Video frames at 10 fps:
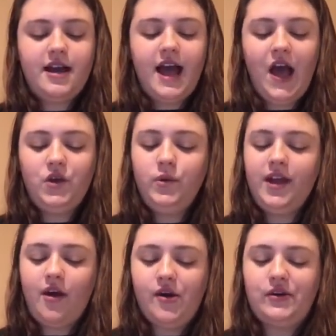How do
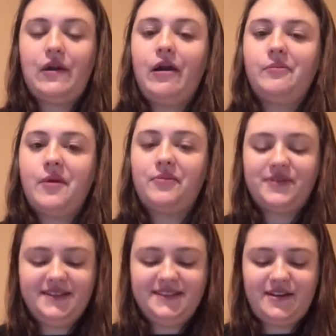we honor our
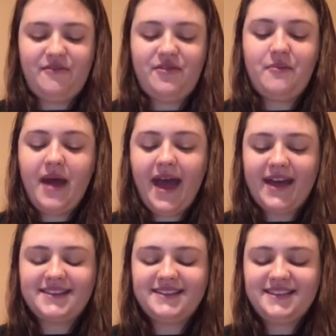memories of the
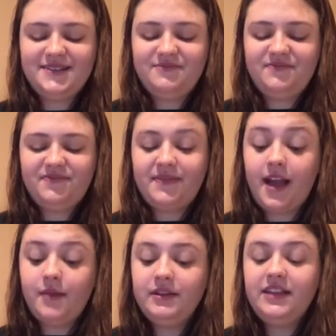past?
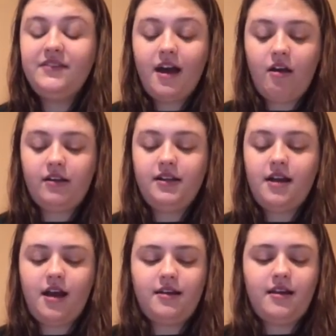I believe that Arlene
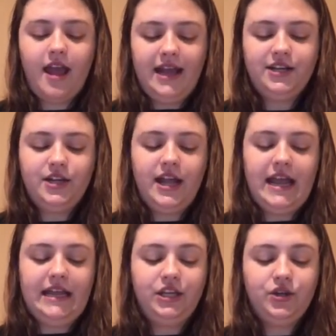Hutton and
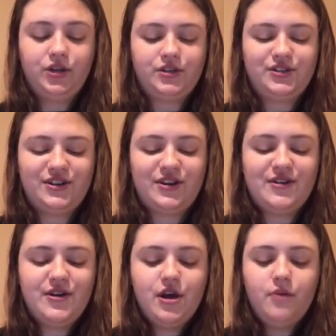Anne Kirshner
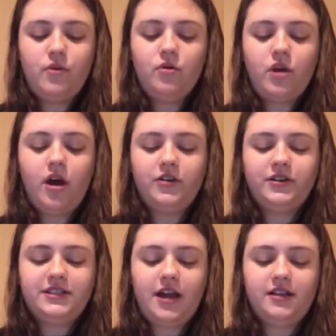both
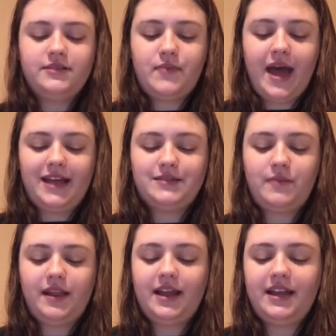honored Sala's past
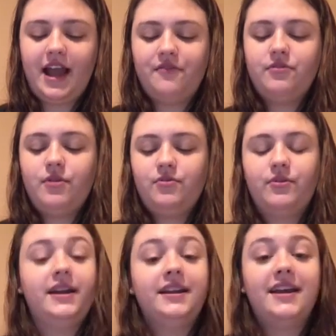by letting everyone
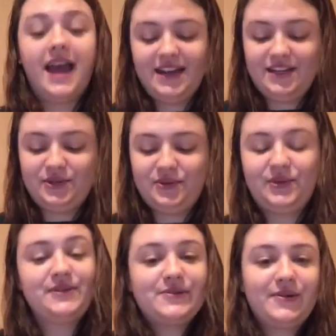read and hear
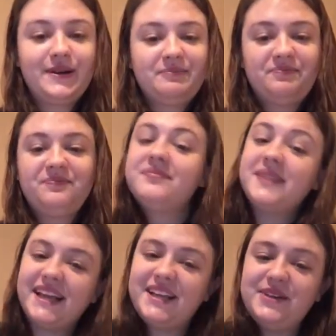her story.
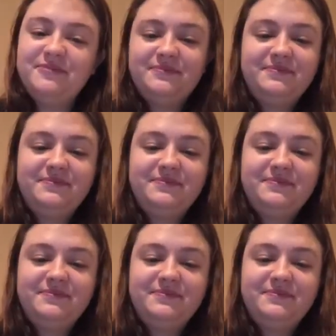Thank you.